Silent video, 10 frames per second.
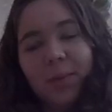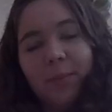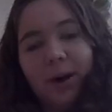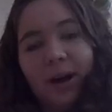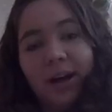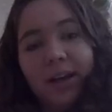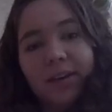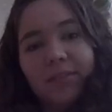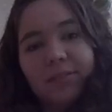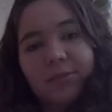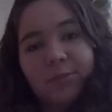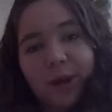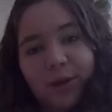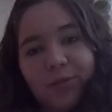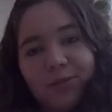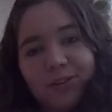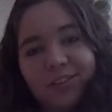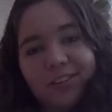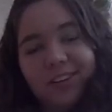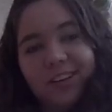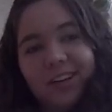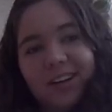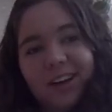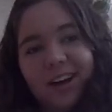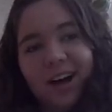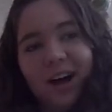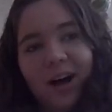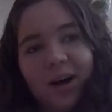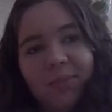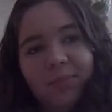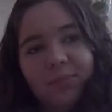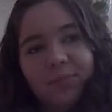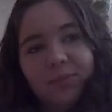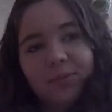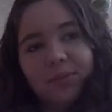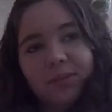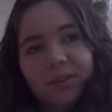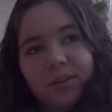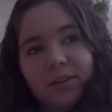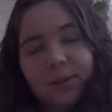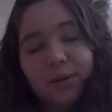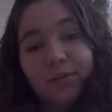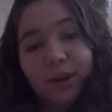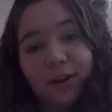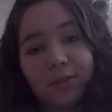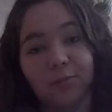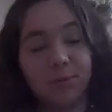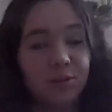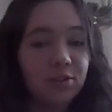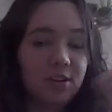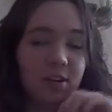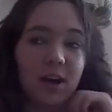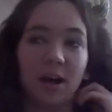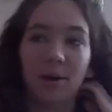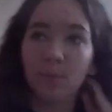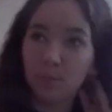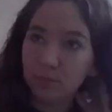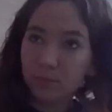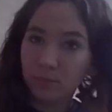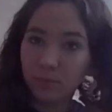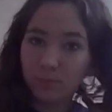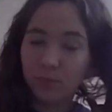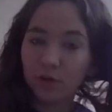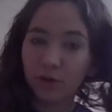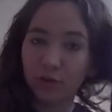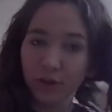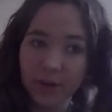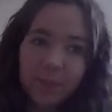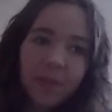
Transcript: my spinal fusion, um, my spinal fusion um, surgery